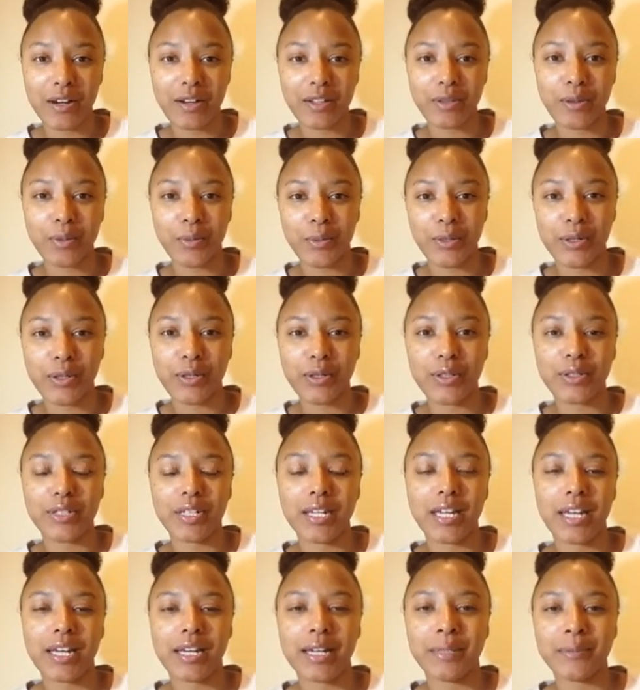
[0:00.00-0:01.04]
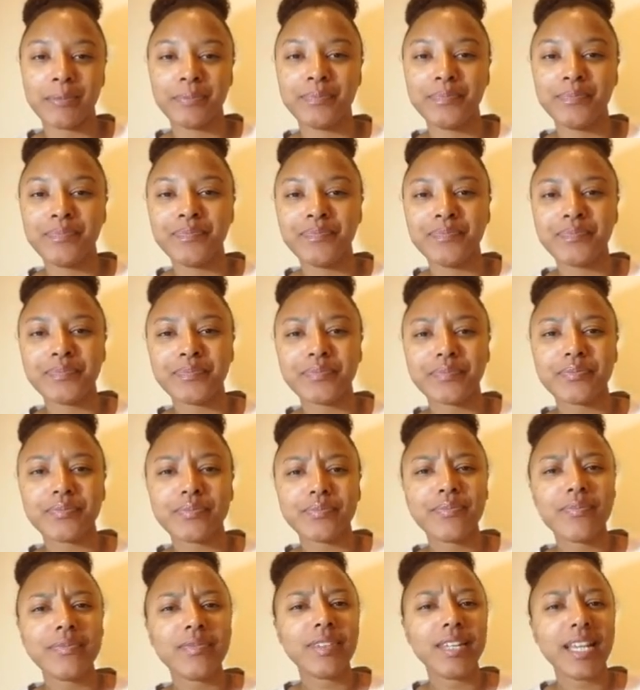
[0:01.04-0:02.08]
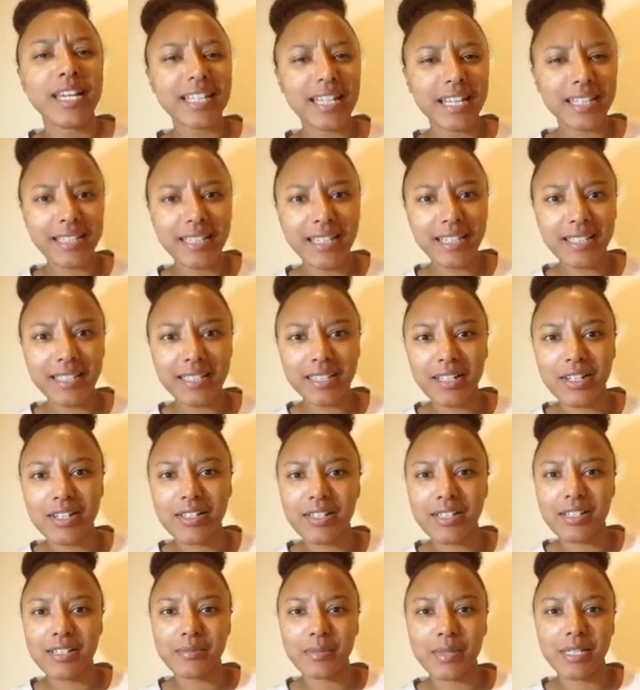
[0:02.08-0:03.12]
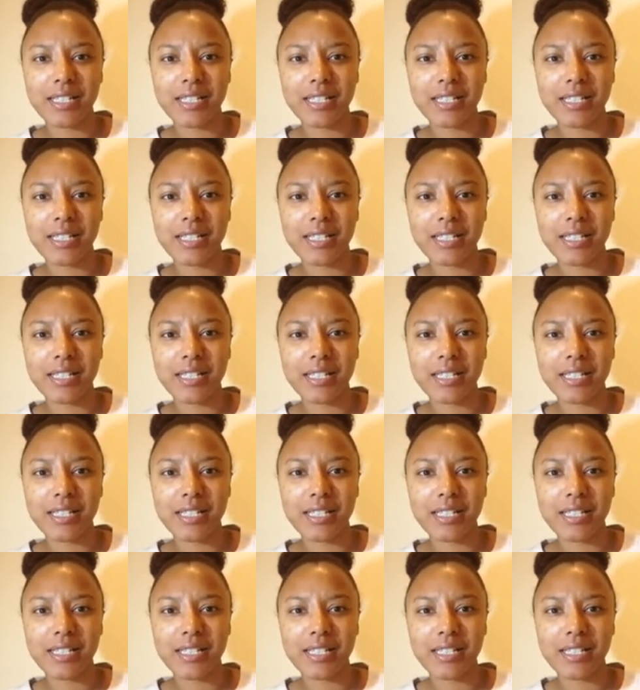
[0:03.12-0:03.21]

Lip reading: in the world. And I think that there's this